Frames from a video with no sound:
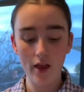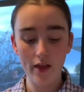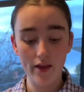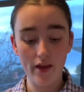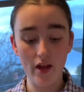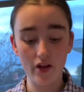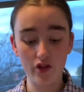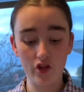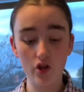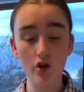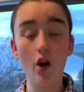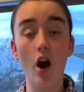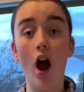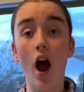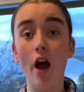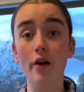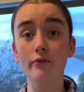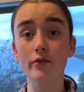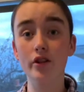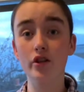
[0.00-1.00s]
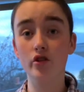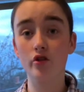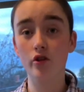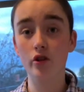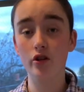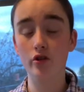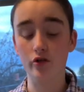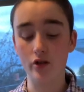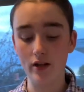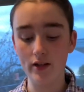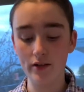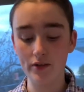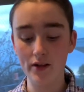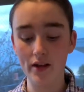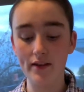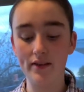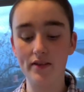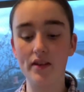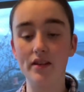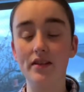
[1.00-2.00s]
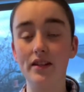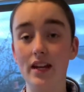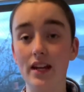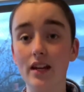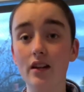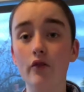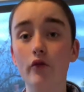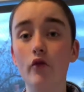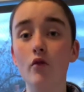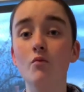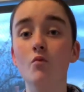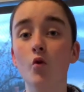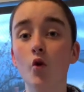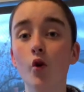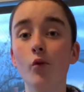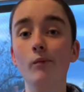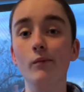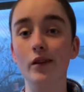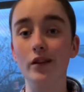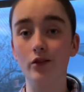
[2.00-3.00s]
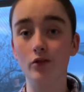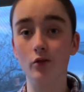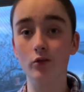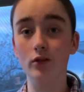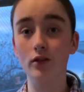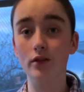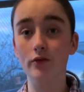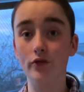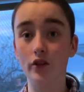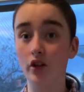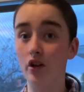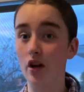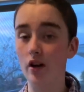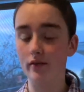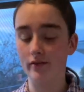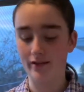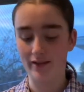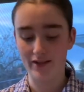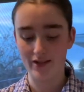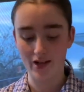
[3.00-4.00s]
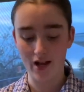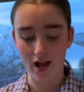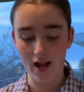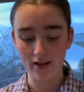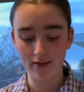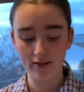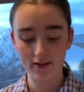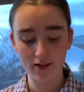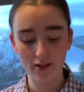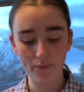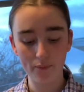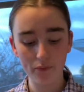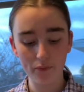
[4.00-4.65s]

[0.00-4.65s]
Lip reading: The issue I wish to address is the need for more mentors for girls in science.